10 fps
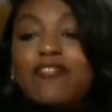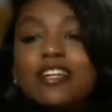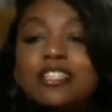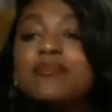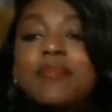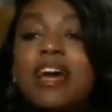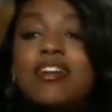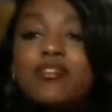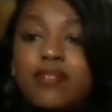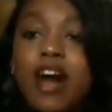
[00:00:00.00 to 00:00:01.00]
you going
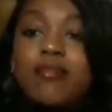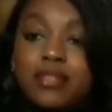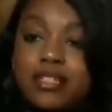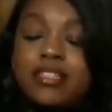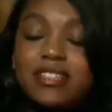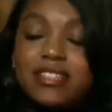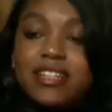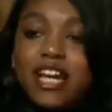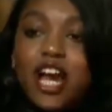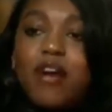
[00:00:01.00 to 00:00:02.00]
calling Sheila.
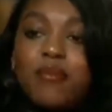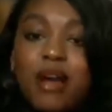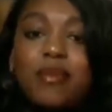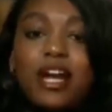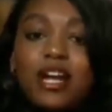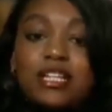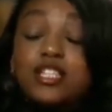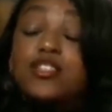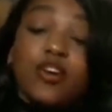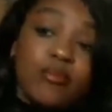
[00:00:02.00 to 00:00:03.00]
Hey,
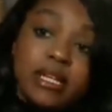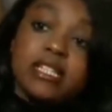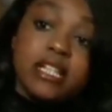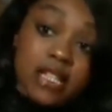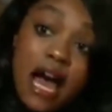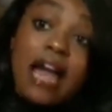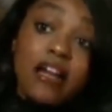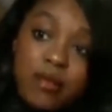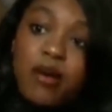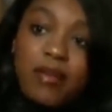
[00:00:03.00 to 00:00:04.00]
Sheila, girl.
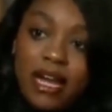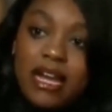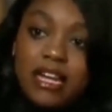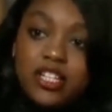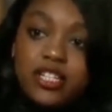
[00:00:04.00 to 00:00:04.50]
He done did it